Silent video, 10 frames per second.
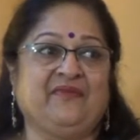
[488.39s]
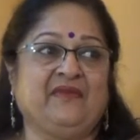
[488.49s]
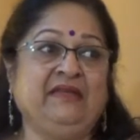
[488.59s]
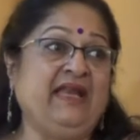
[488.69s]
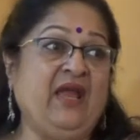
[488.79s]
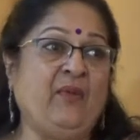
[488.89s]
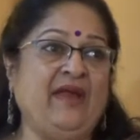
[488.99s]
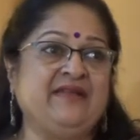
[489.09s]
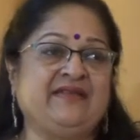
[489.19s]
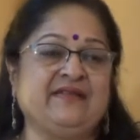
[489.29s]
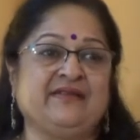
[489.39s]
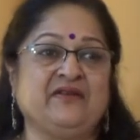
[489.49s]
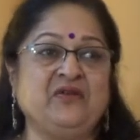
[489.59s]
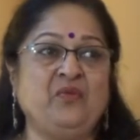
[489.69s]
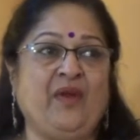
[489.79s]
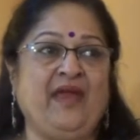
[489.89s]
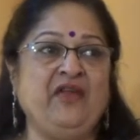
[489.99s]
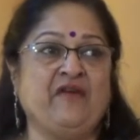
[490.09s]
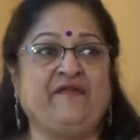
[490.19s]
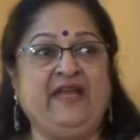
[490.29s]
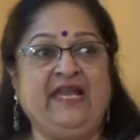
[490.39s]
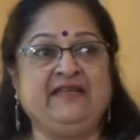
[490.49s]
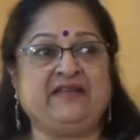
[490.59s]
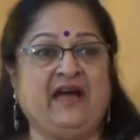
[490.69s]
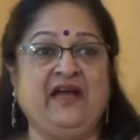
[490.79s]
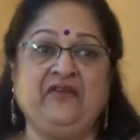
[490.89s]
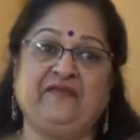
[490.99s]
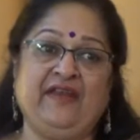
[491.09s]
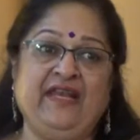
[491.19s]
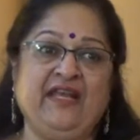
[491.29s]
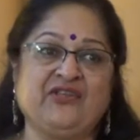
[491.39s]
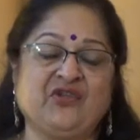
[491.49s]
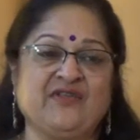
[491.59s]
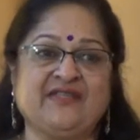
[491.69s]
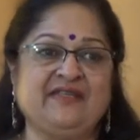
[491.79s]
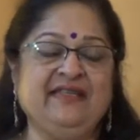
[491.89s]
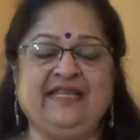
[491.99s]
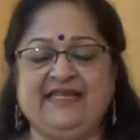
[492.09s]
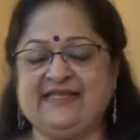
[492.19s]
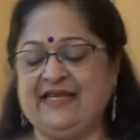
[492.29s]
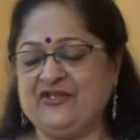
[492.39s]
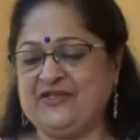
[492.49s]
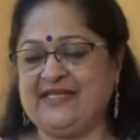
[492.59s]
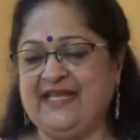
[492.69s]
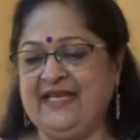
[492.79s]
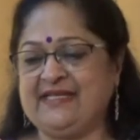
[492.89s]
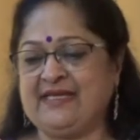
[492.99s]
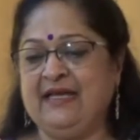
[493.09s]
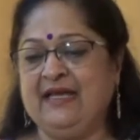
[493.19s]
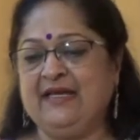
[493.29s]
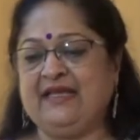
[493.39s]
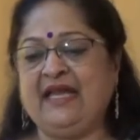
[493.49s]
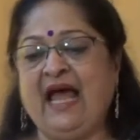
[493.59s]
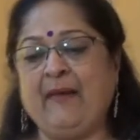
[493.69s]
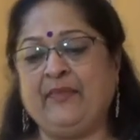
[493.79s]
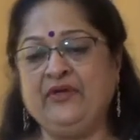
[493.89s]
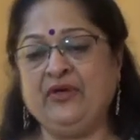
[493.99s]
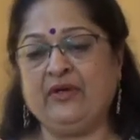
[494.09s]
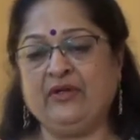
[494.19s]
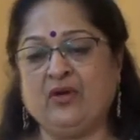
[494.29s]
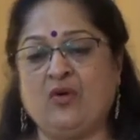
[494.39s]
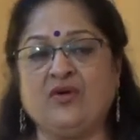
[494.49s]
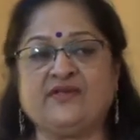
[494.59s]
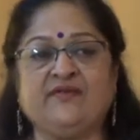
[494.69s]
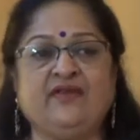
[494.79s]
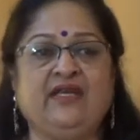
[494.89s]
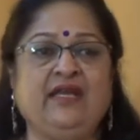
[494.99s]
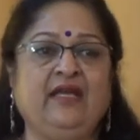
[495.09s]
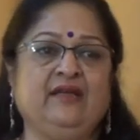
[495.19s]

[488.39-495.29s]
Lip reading: The day went a certain way, you're feeling tired, you're feeling exhausted. These are just things that happen during the course of the day.